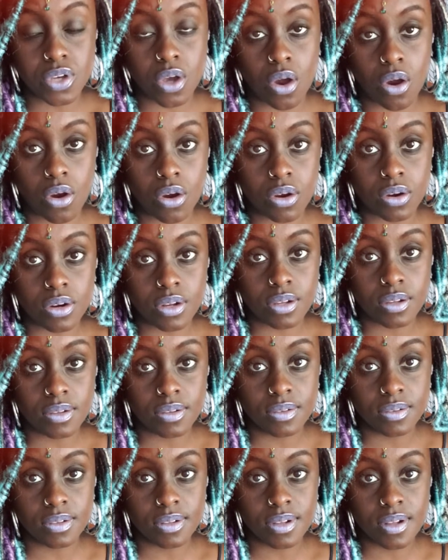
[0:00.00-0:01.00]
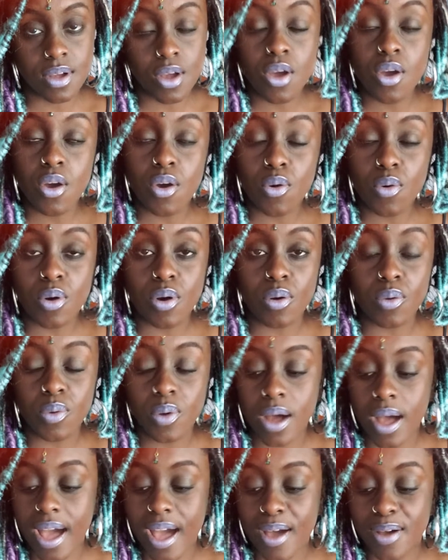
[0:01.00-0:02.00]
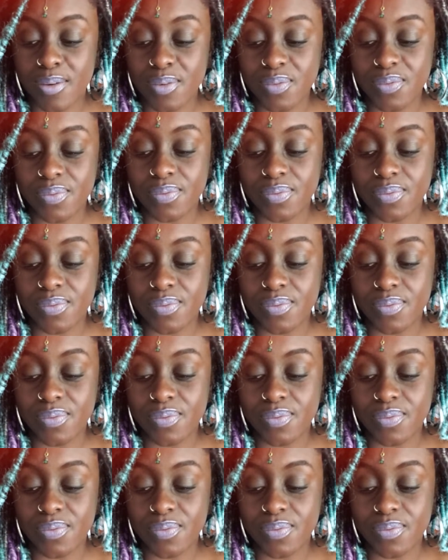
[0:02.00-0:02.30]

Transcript: card, I